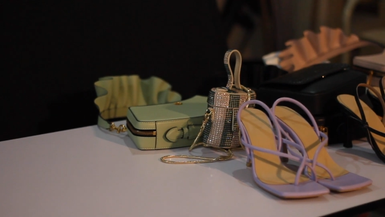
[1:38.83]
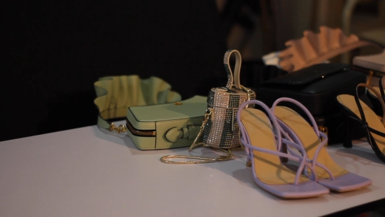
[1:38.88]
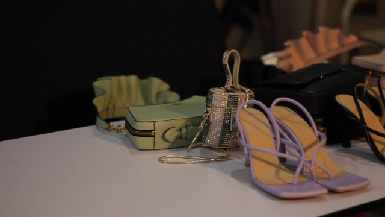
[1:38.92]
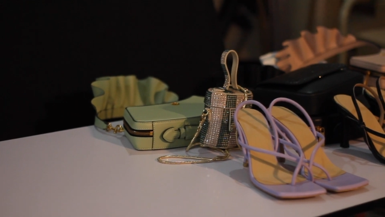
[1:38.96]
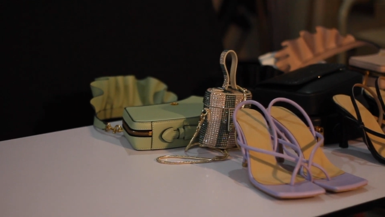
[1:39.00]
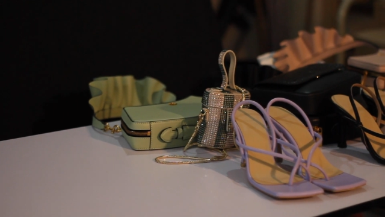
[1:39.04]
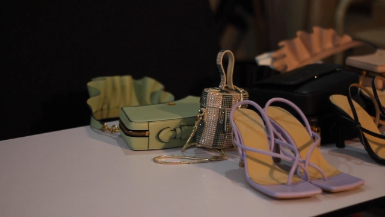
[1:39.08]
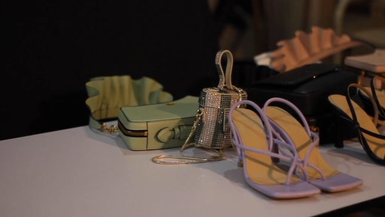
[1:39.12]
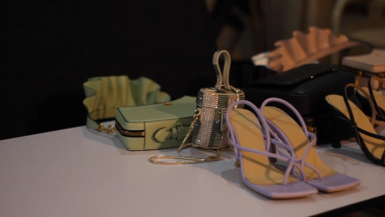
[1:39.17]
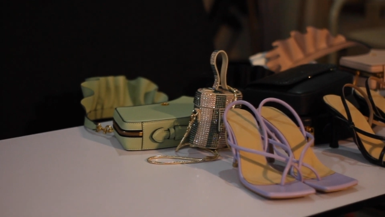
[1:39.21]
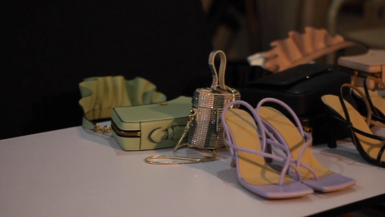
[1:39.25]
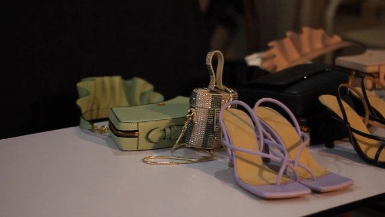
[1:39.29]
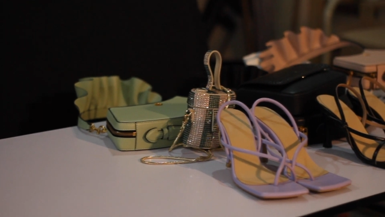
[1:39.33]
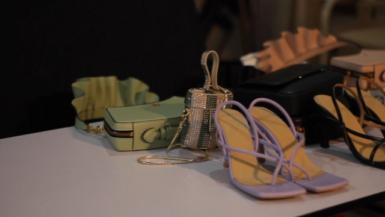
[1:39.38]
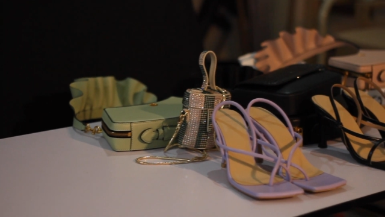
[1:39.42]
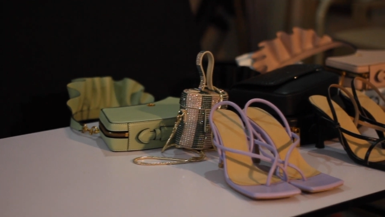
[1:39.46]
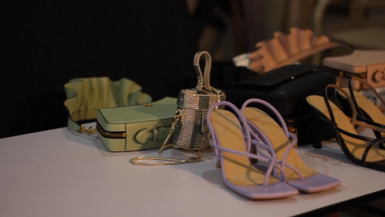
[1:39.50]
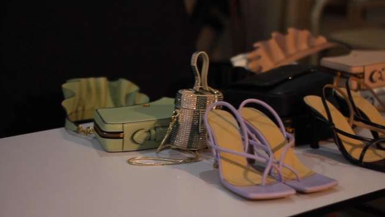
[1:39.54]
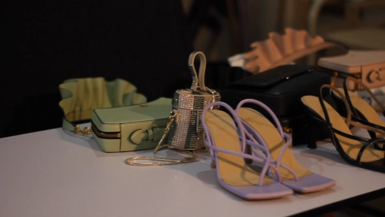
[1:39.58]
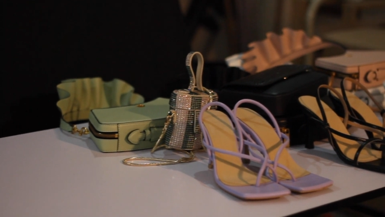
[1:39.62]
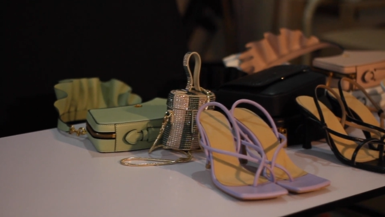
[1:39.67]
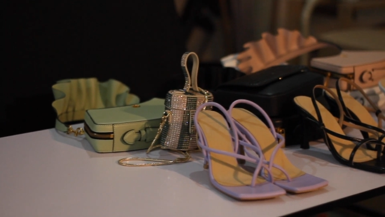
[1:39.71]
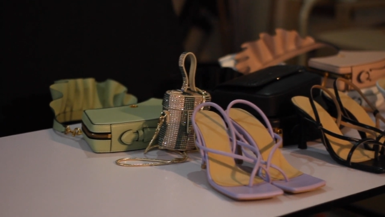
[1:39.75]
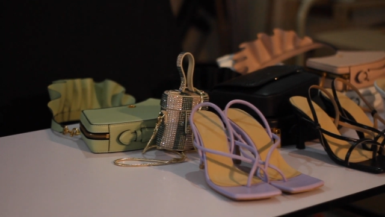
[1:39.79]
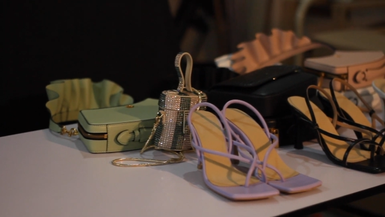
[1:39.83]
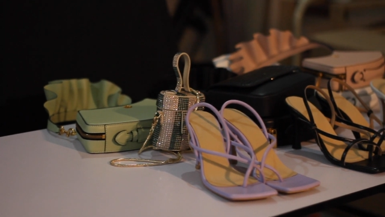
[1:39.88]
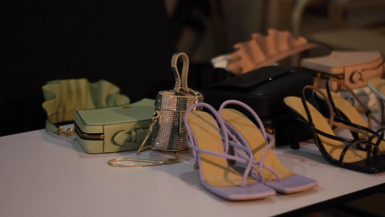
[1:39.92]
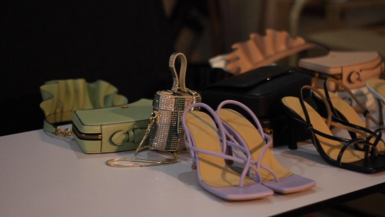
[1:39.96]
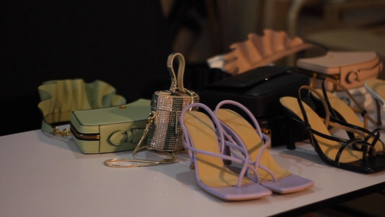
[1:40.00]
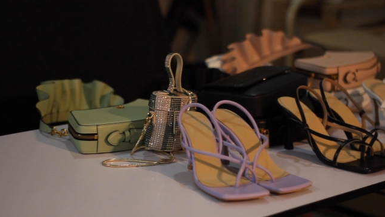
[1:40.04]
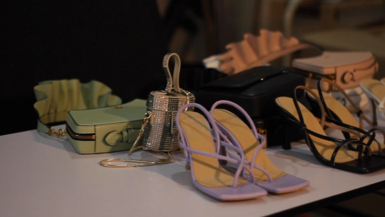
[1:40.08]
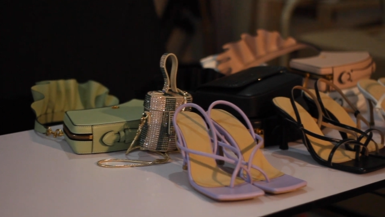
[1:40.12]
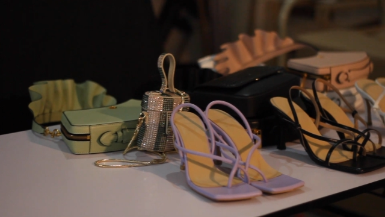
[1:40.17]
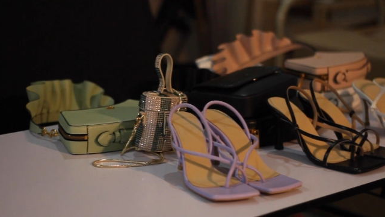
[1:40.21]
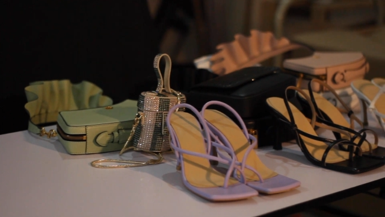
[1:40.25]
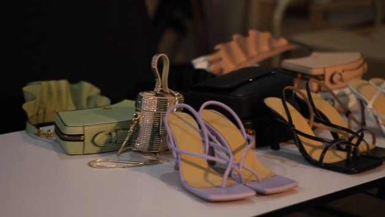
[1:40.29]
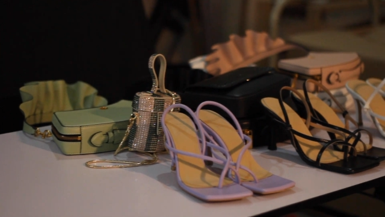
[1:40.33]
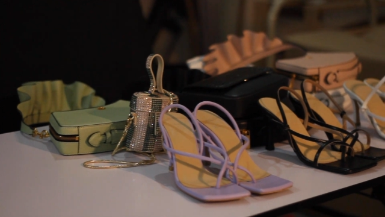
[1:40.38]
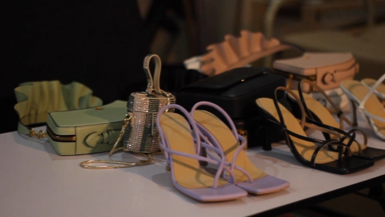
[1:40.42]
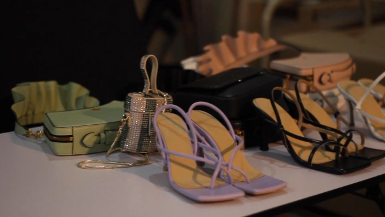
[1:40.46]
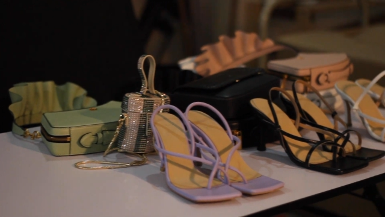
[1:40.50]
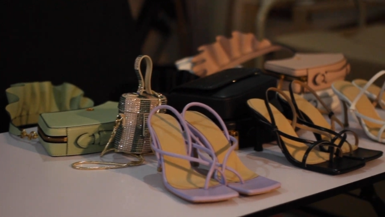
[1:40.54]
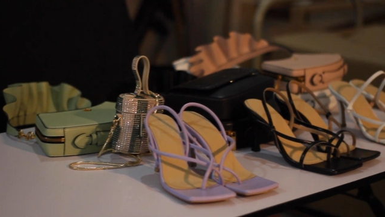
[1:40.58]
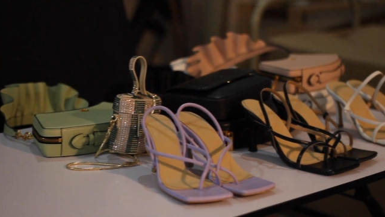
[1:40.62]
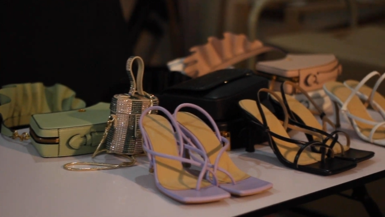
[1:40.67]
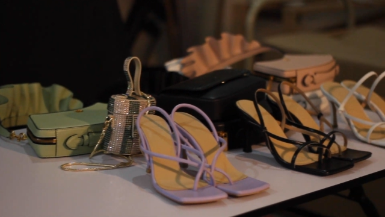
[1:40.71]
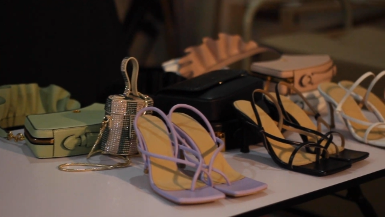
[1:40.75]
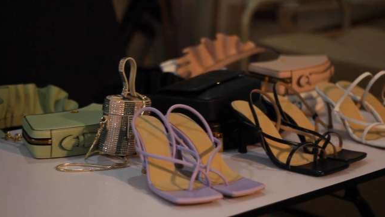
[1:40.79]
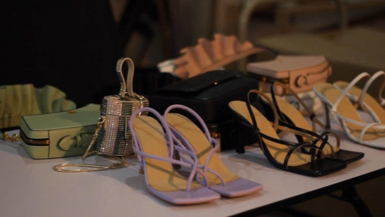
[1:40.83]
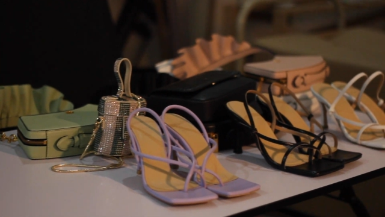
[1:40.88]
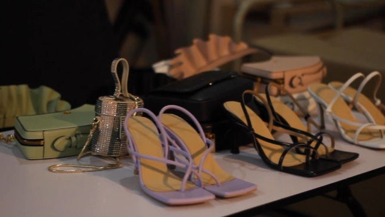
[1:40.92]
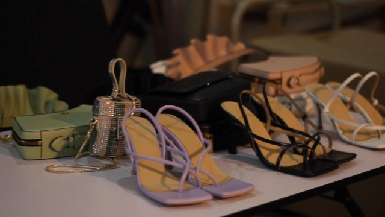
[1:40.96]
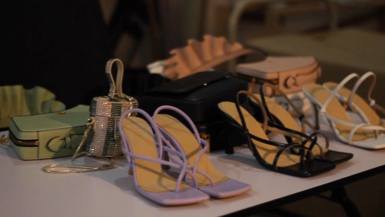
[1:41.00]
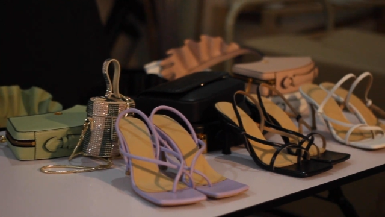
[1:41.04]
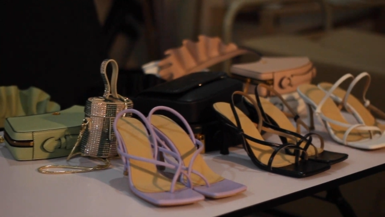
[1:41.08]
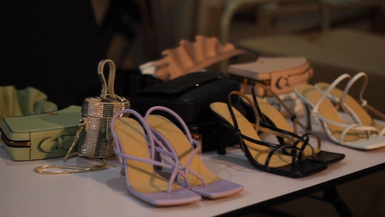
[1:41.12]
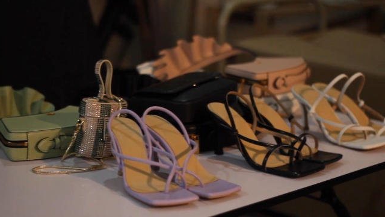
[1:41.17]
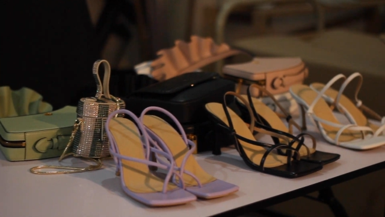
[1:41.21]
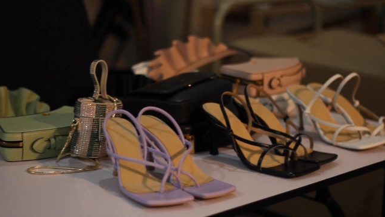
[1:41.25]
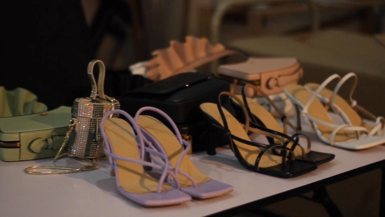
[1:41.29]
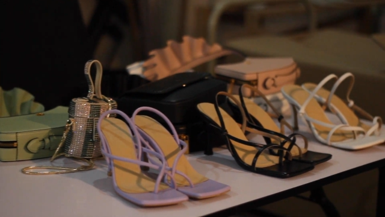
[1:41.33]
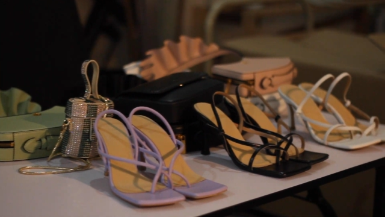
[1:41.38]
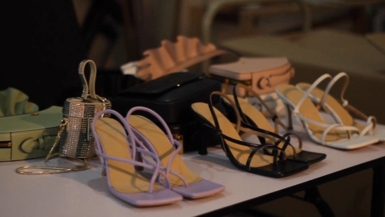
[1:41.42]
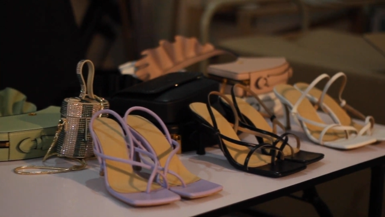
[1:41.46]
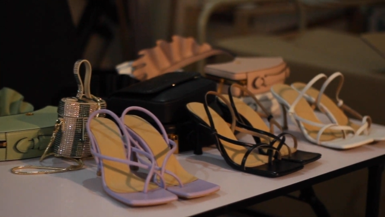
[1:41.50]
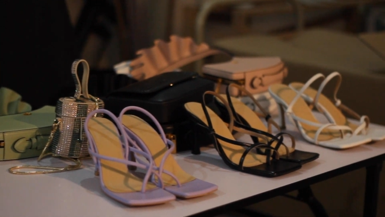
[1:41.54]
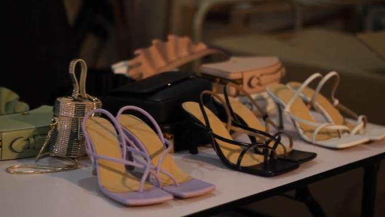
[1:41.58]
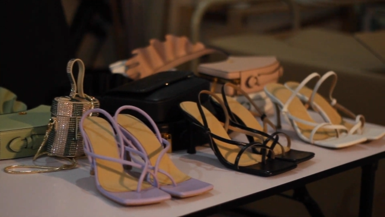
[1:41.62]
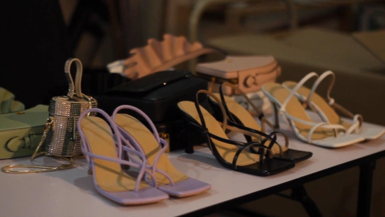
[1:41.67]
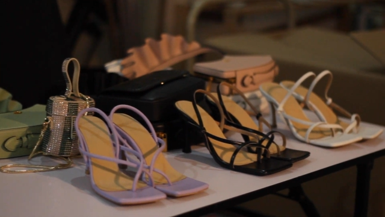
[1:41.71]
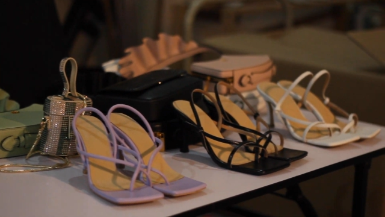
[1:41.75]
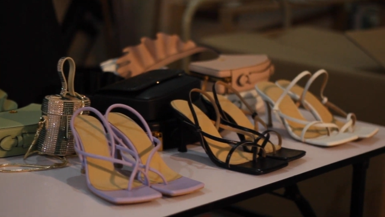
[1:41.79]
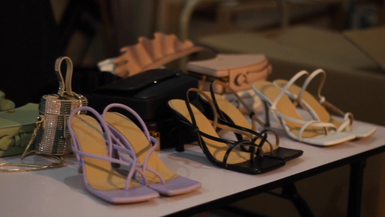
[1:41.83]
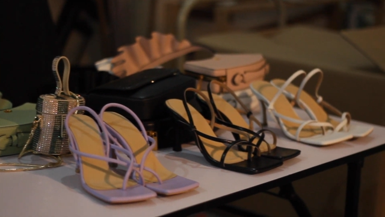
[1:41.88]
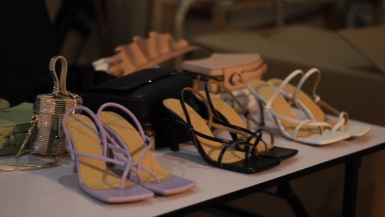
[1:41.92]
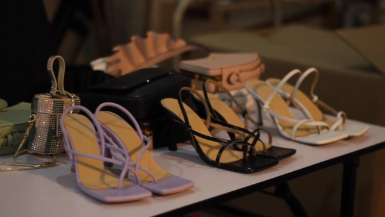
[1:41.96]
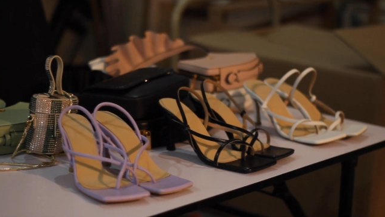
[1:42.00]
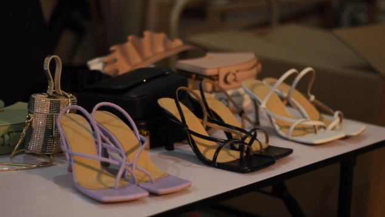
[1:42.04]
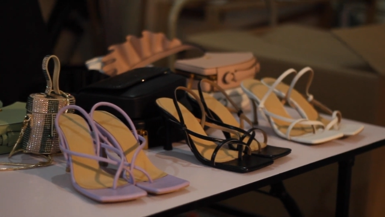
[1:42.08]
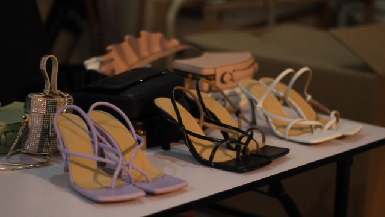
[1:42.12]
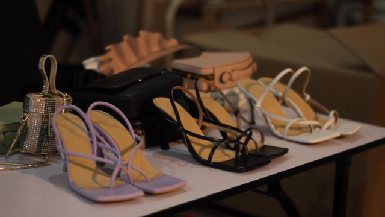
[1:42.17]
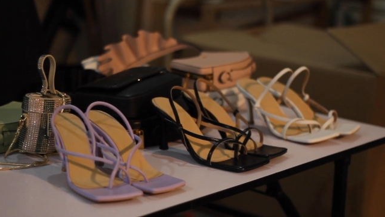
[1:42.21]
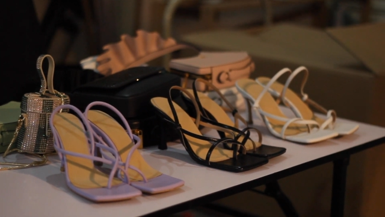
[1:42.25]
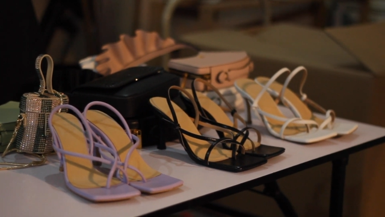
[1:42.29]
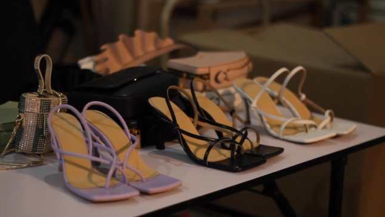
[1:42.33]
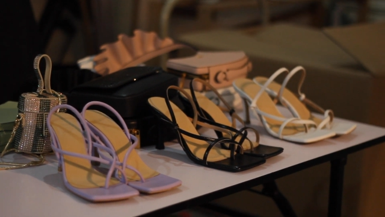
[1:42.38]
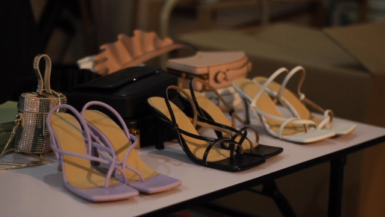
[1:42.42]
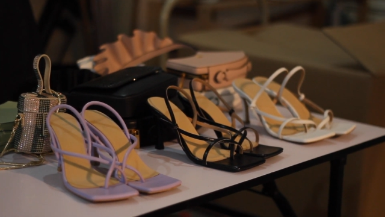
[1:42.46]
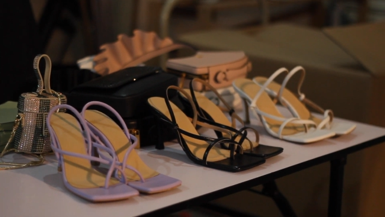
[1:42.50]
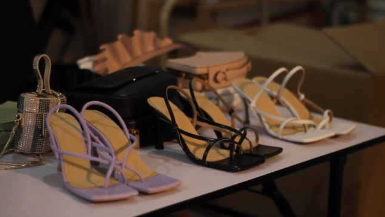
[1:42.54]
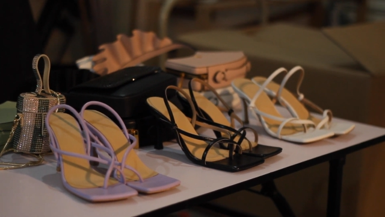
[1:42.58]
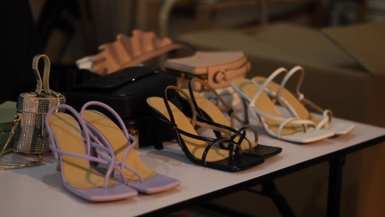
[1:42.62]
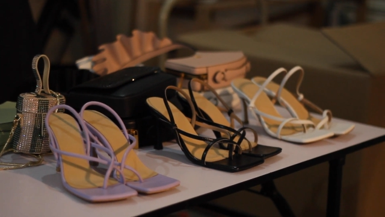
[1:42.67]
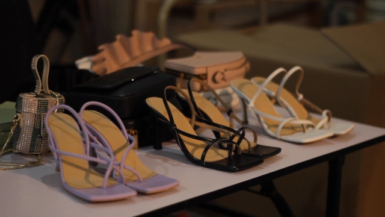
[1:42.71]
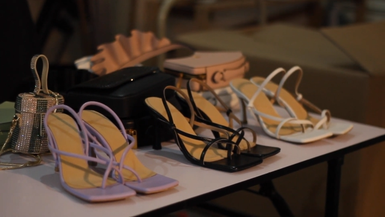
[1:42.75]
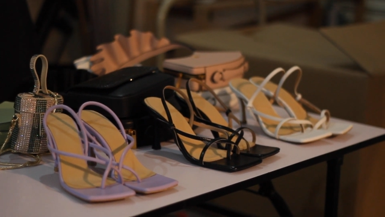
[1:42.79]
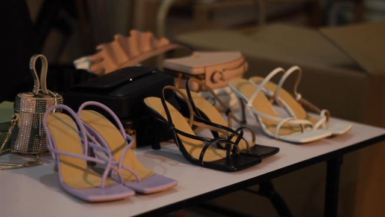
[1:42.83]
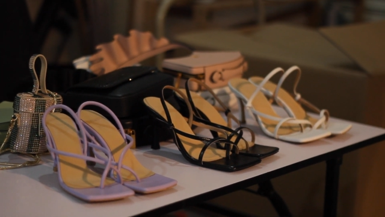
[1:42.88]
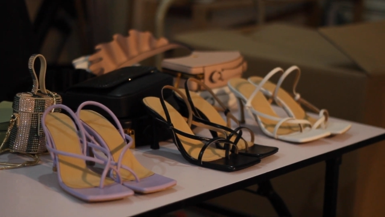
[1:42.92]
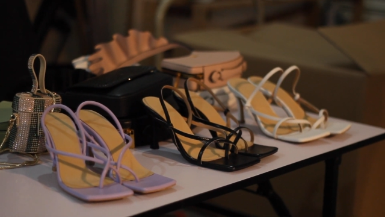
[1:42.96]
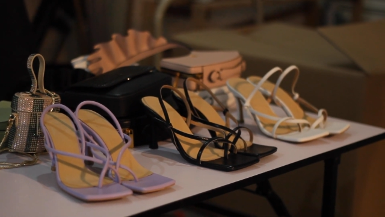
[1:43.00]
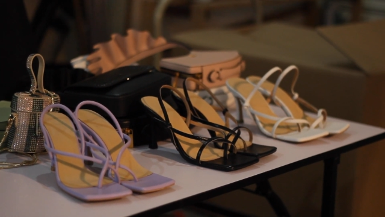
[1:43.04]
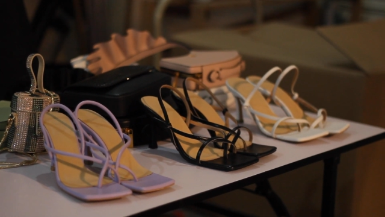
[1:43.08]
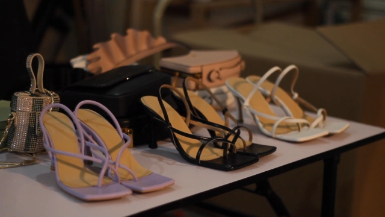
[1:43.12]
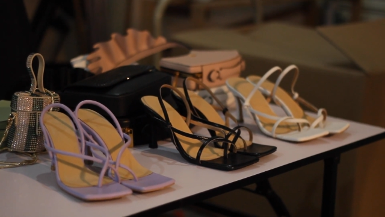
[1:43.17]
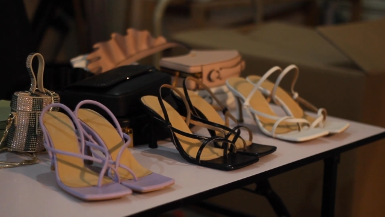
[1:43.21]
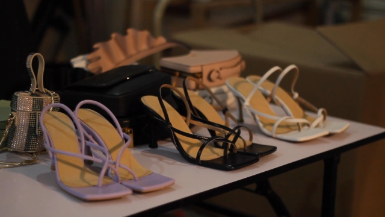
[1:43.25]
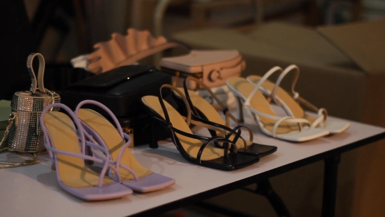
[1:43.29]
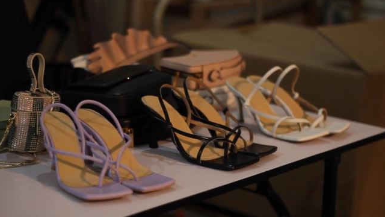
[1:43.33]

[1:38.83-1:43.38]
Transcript: Nobody's mouth can be seen.